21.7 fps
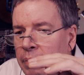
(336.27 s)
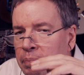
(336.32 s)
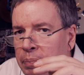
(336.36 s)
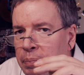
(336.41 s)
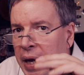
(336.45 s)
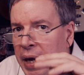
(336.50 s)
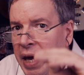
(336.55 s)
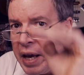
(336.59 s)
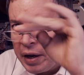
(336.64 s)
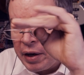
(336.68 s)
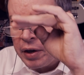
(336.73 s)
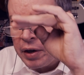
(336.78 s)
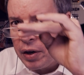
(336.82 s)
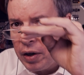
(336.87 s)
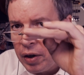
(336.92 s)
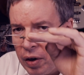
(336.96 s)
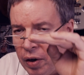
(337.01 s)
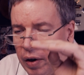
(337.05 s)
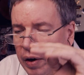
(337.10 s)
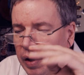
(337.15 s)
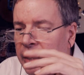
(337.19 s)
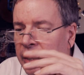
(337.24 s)
peak
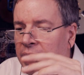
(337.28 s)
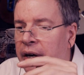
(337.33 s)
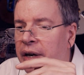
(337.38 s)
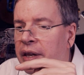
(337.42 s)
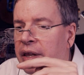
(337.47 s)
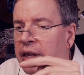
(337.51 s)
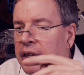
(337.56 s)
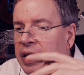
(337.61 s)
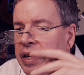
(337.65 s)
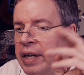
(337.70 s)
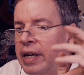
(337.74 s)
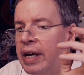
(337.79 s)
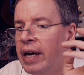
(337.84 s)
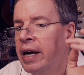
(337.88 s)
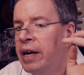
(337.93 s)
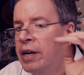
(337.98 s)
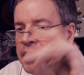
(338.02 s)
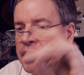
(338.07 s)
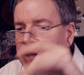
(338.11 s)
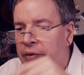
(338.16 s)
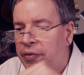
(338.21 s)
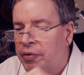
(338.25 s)
on the
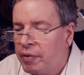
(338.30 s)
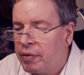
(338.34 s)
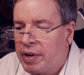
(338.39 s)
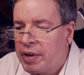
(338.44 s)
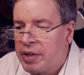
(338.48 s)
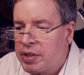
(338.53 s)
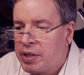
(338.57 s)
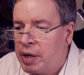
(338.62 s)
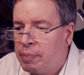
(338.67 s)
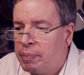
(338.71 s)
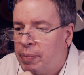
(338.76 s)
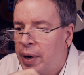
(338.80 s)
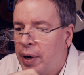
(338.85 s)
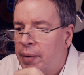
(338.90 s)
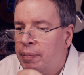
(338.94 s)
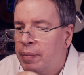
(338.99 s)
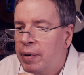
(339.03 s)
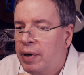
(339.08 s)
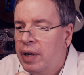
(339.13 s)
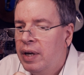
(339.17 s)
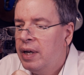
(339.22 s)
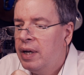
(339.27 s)
edge of the resonant bump.
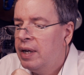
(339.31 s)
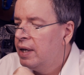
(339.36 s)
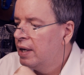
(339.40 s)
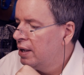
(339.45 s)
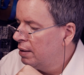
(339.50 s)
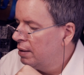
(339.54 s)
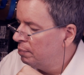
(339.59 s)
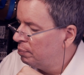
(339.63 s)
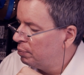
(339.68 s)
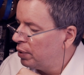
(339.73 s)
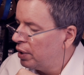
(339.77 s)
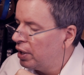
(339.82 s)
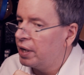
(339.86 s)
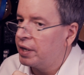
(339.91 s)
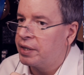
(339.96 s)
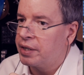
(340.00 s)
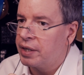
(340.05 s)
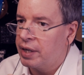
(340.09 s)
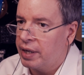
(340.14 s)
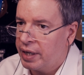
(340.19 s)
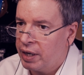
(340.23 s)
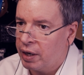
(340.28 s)
But
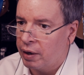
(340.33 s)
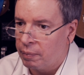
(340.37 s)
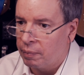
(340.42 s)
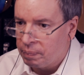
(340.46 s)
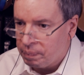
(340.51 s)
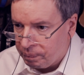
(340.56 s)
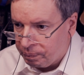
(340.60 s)
uh, here,